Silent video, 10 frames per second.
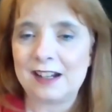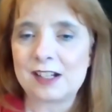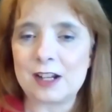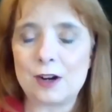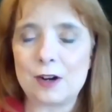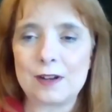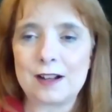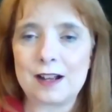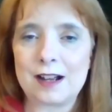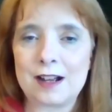So
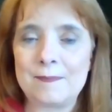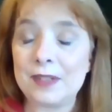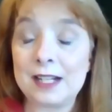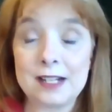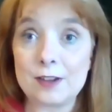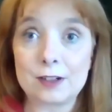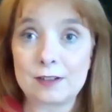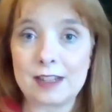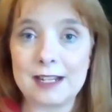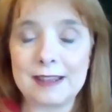um, another
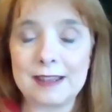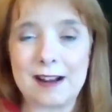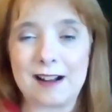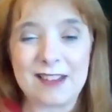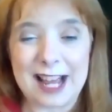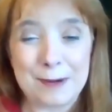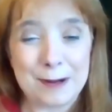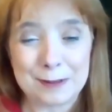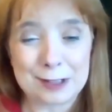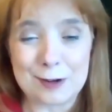thing that a lot of
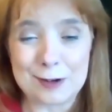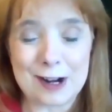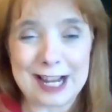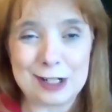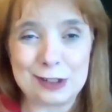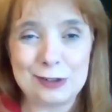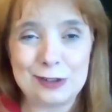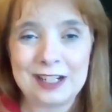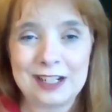people don't know how to do